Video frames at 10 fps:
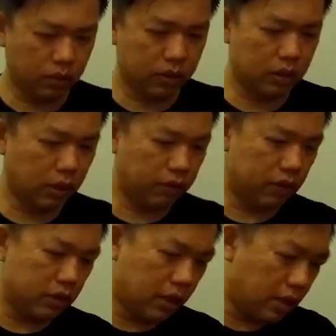Stuff
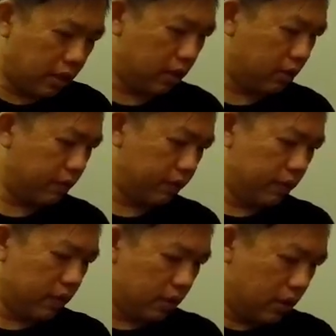inside.
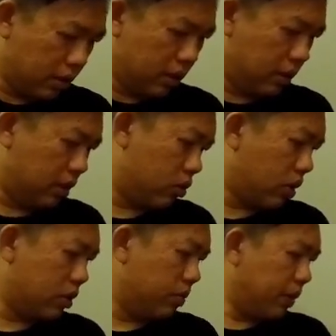
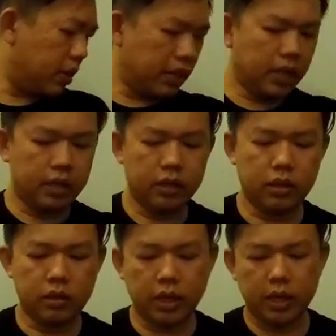Try to make it.
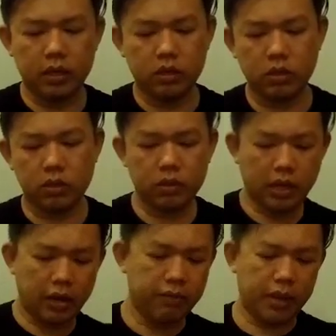Okay, so
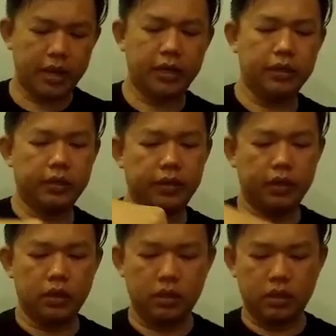I have my
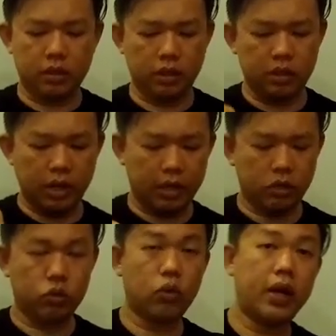this like
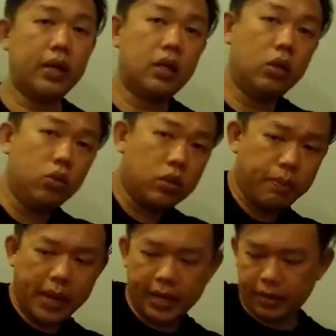dry clothes
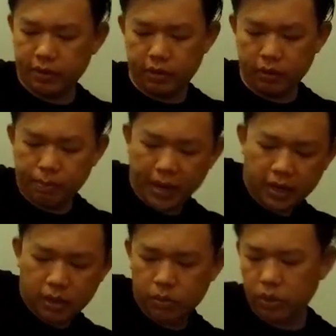bag packed
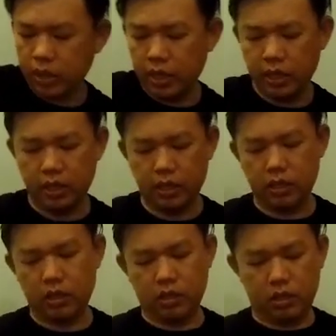up already.
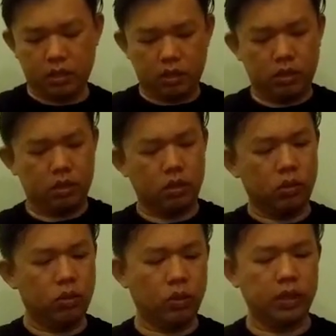So
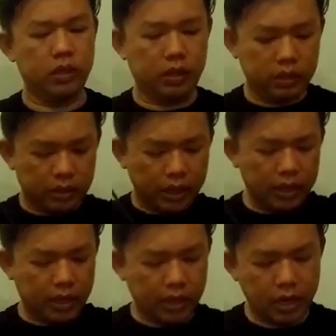one thing
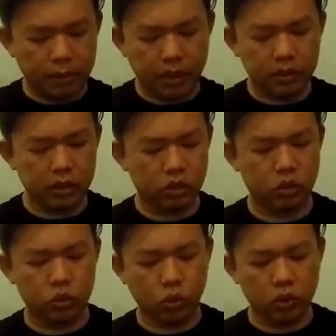I like about this
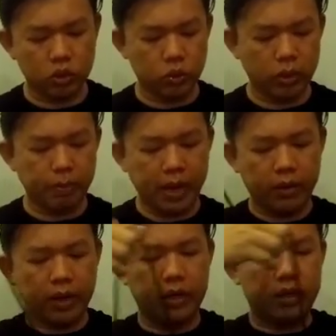drawstring bag,
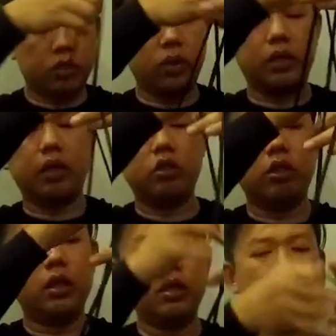right? So I can
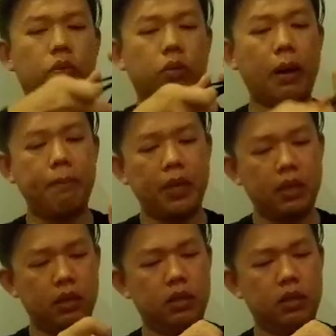actually wrap it,